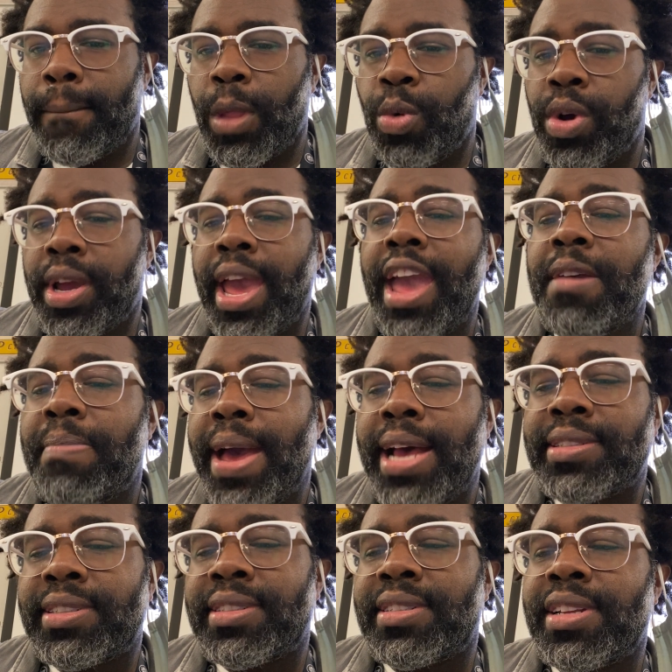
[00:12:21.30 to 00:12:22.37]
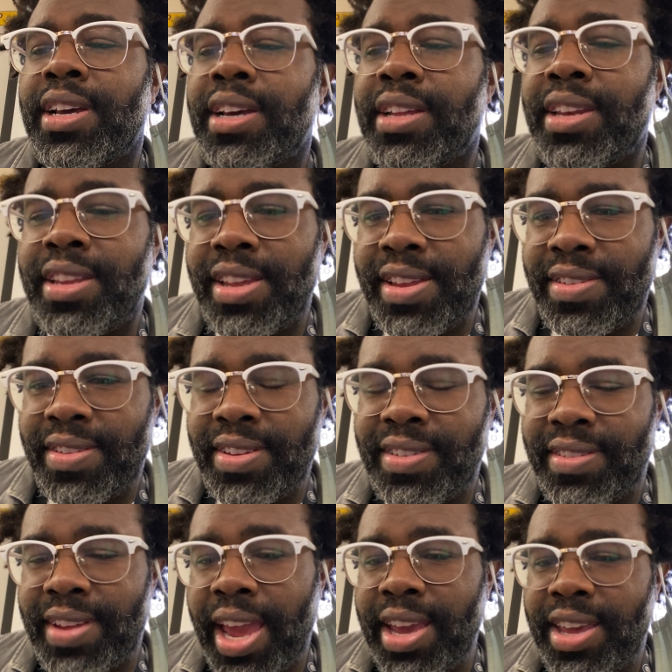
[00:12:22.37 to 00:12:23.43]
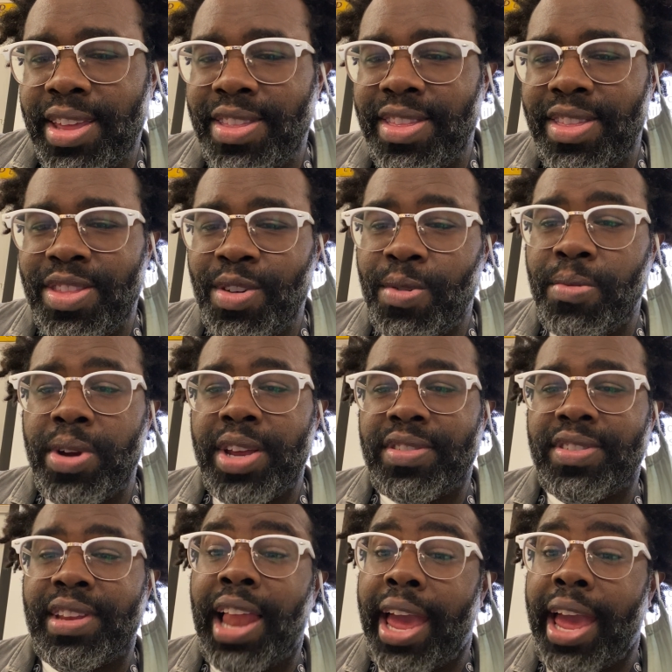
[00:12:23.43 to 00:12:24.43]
What Game Pass has done is it's taken the risk.